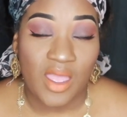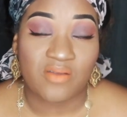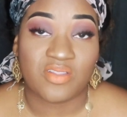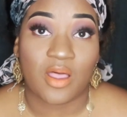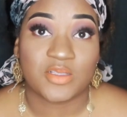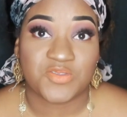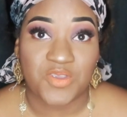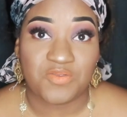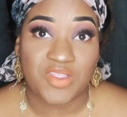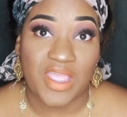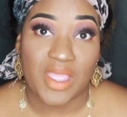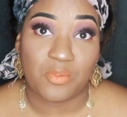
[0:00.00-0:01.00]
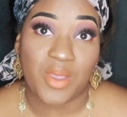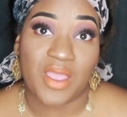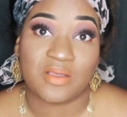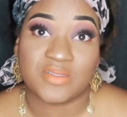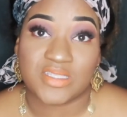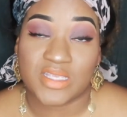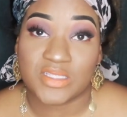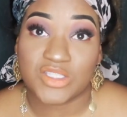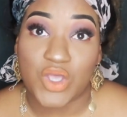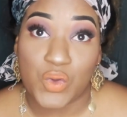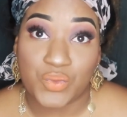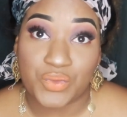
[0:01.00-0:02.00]
I've lost fifty-eight pounds in
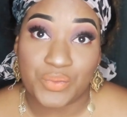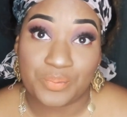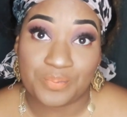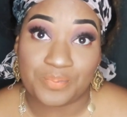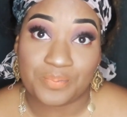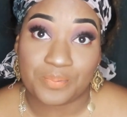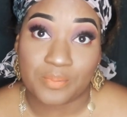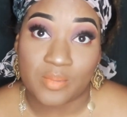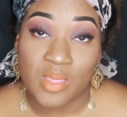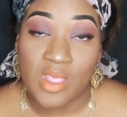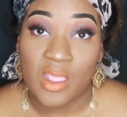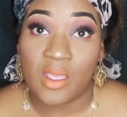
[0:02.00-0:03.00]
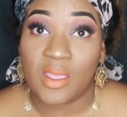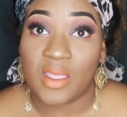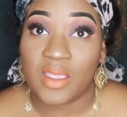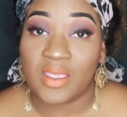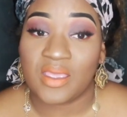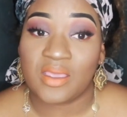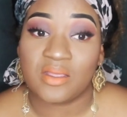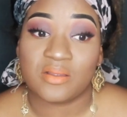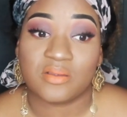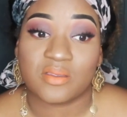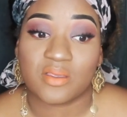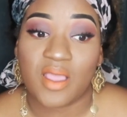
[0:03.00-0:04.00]
total,
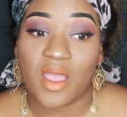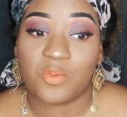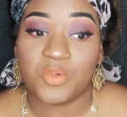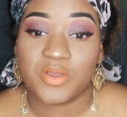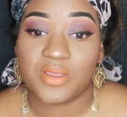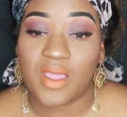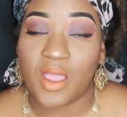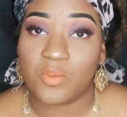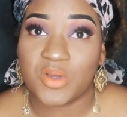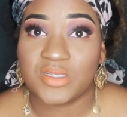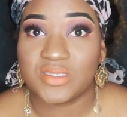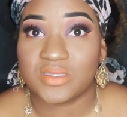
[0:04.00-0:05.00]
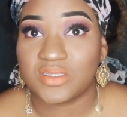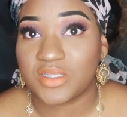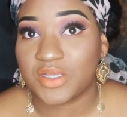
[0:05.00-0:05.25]
and I'll put how much since